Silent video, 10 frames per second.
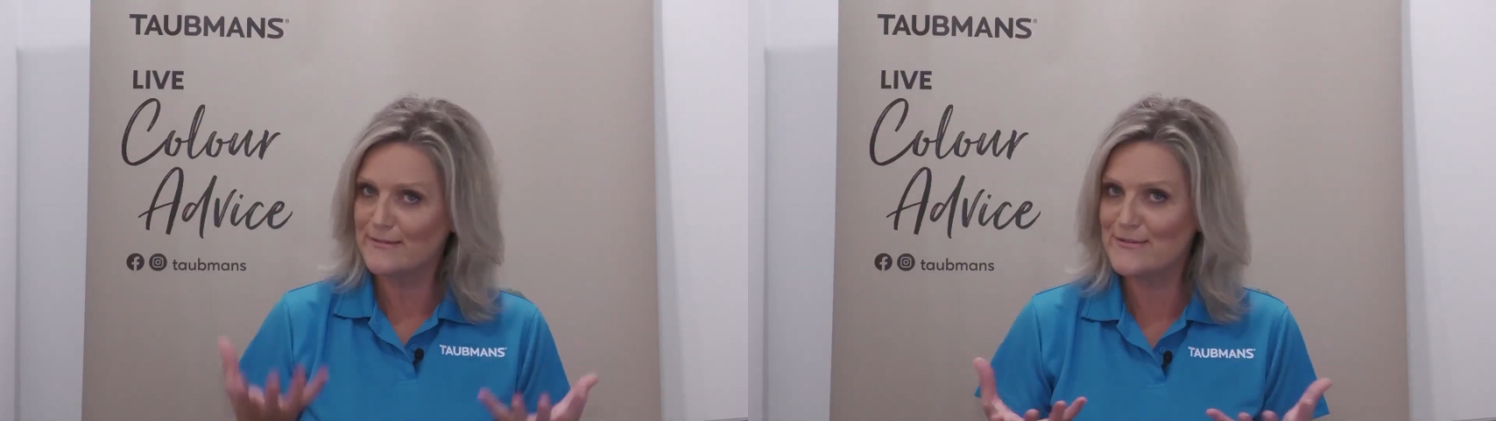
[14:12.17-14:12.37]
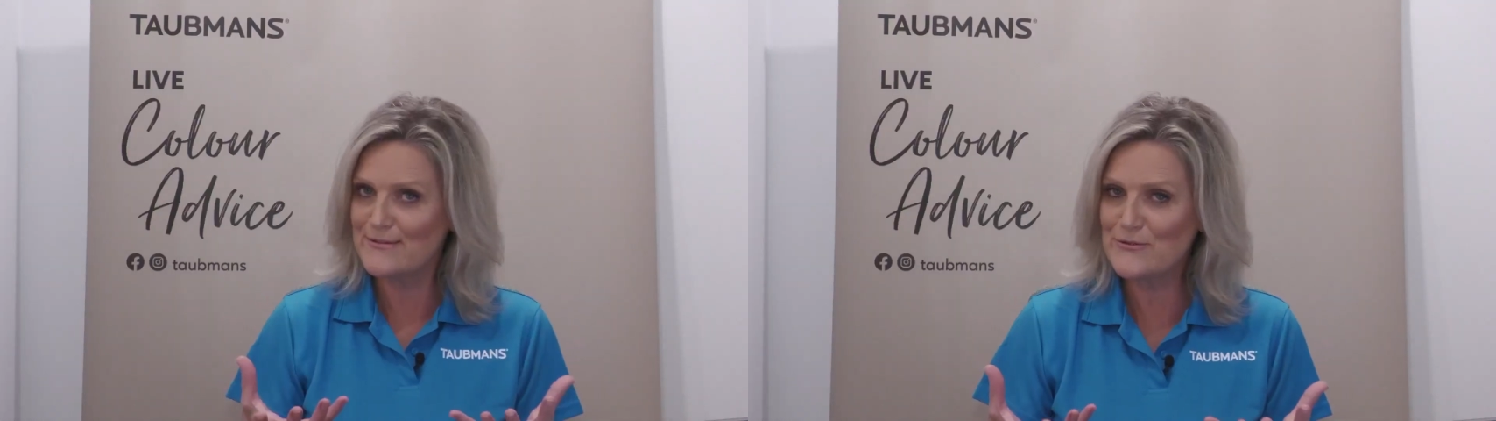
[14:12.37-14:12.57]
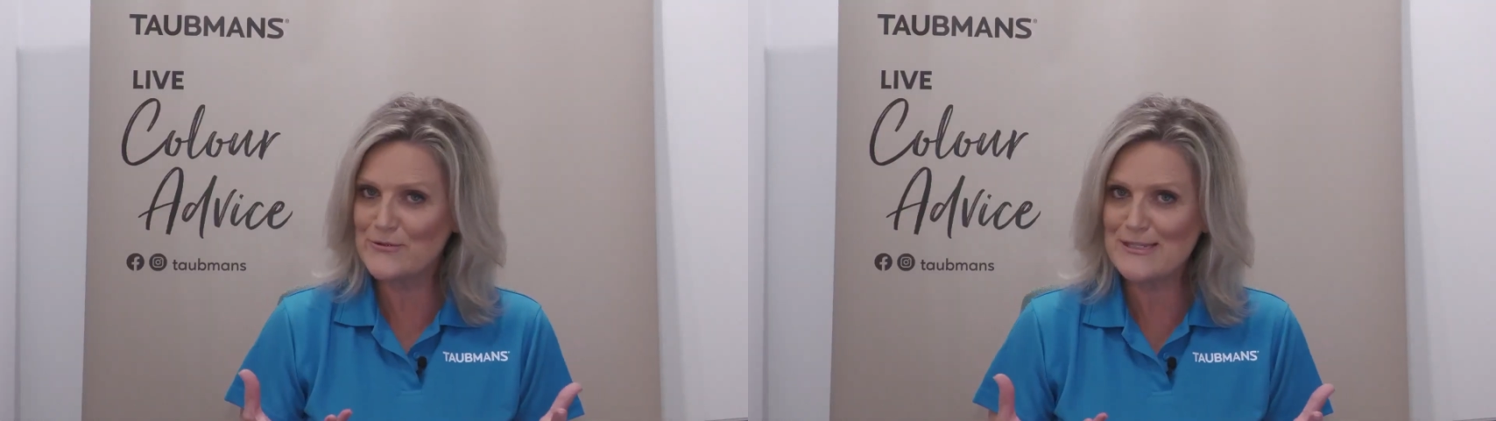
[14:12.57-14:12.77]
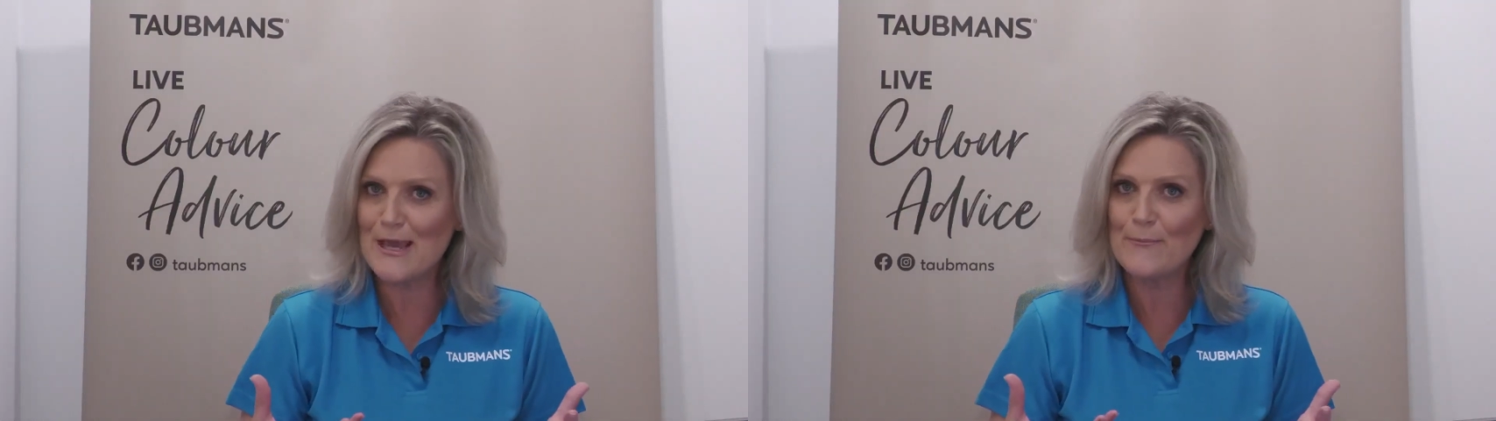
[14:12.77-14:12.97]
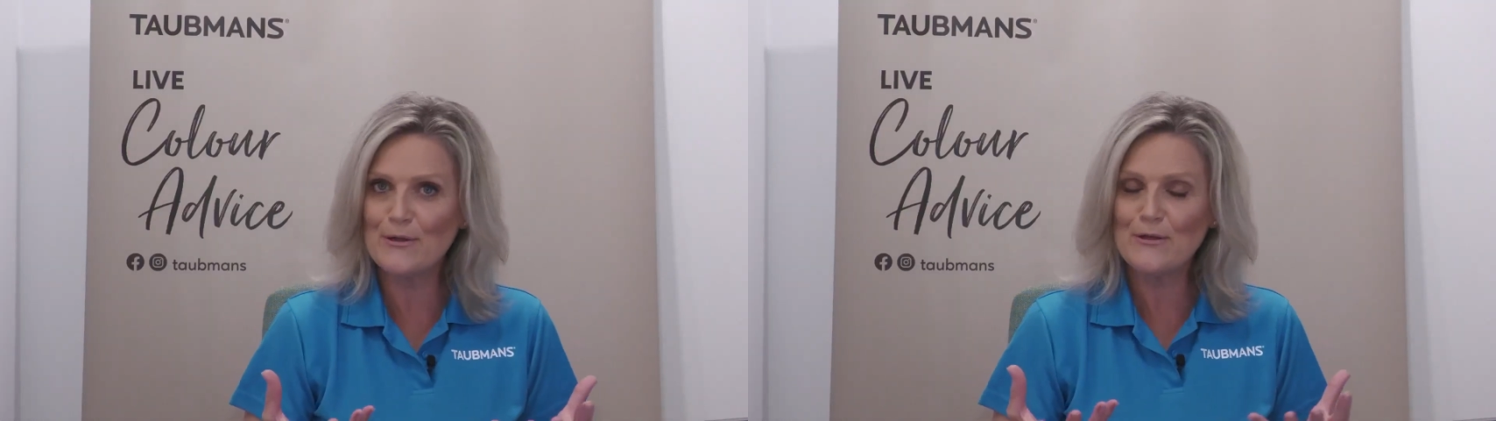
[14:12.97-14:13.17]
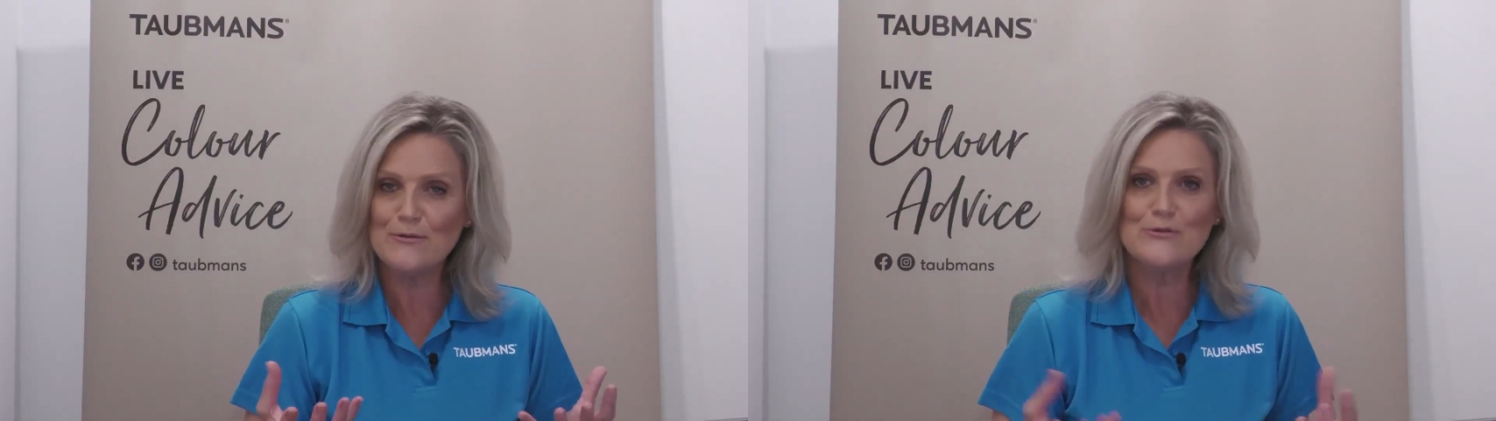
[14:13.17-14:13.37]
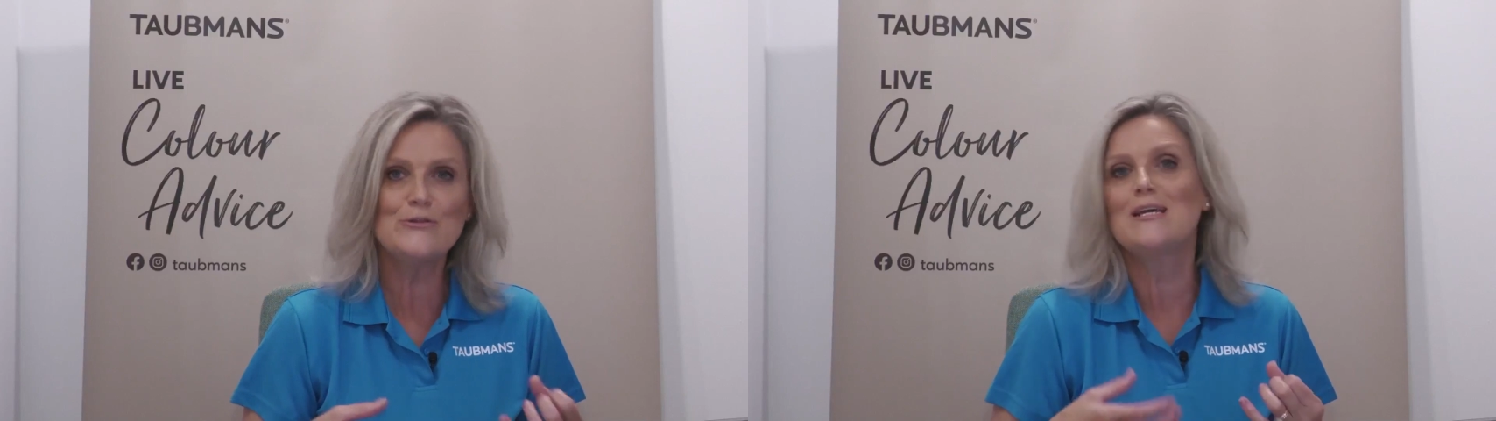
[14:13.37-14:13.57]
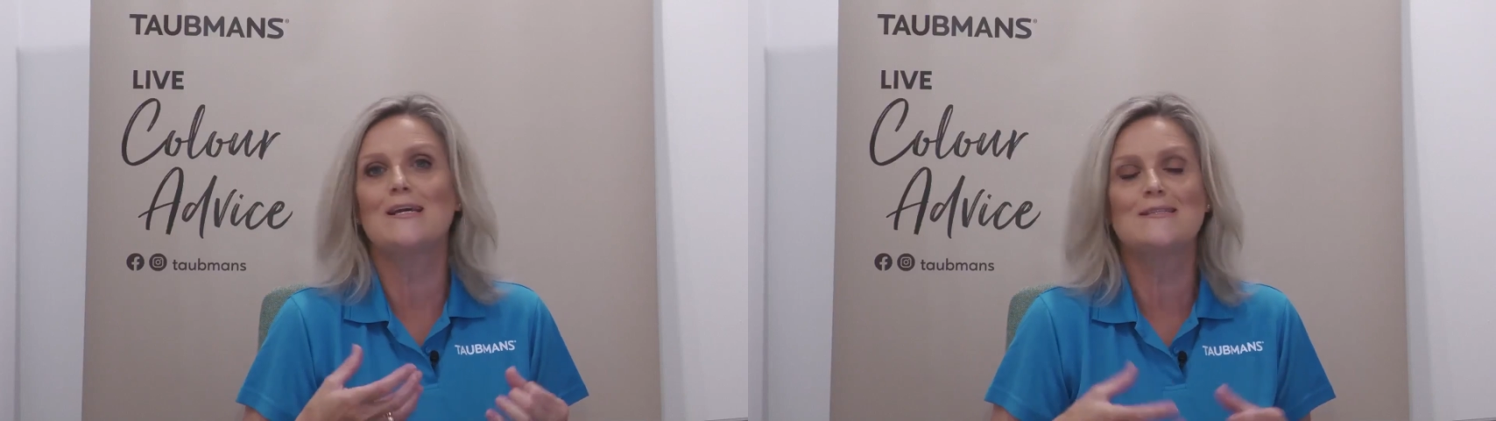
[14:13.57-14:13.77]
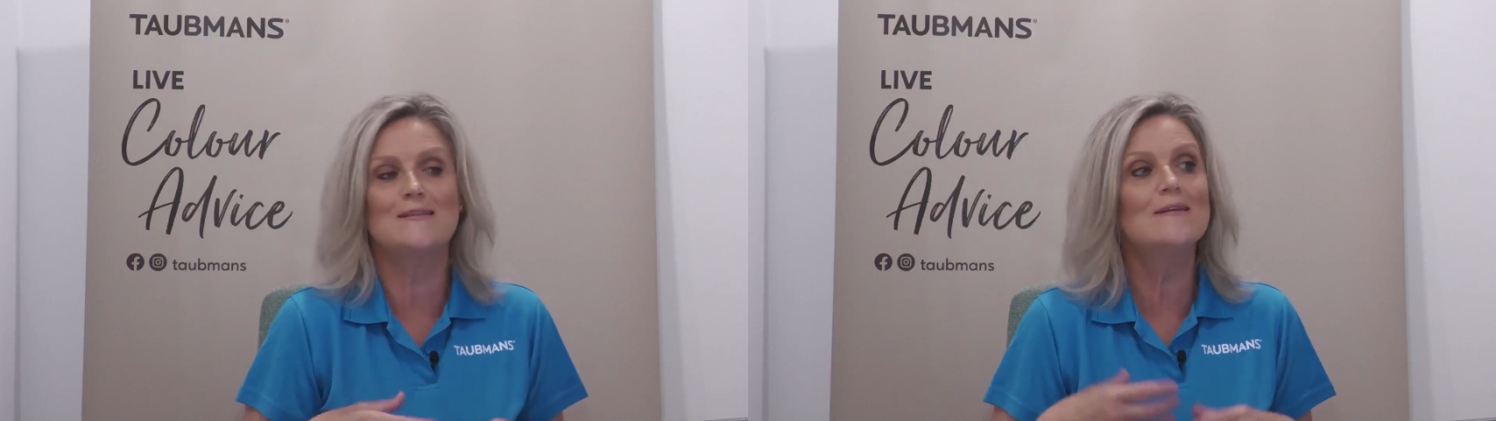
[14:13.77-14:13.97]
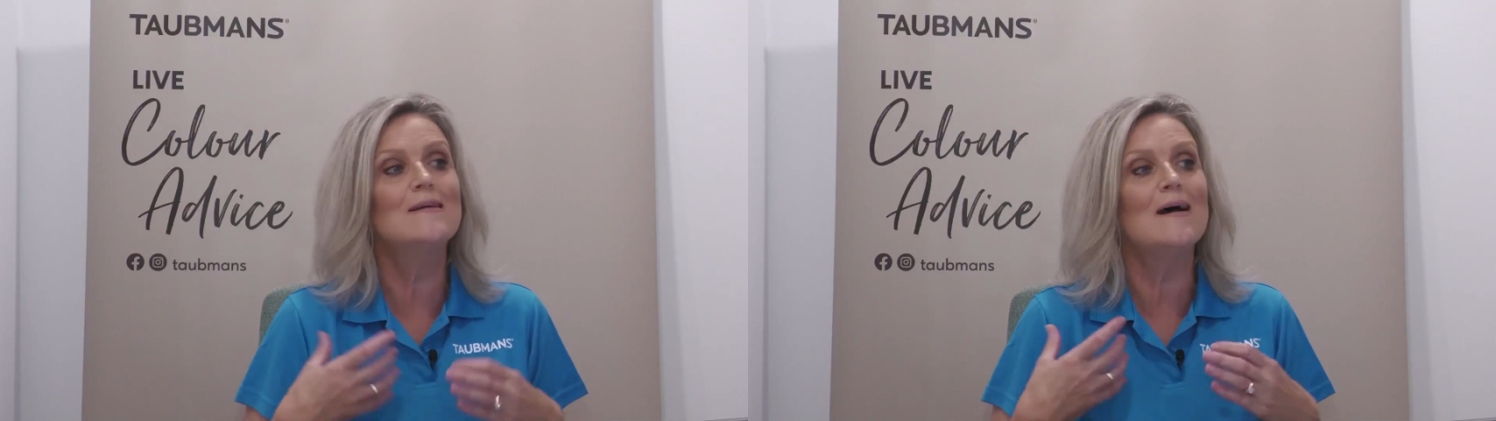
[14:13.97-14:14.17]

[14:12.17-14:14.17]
do sample it, do test it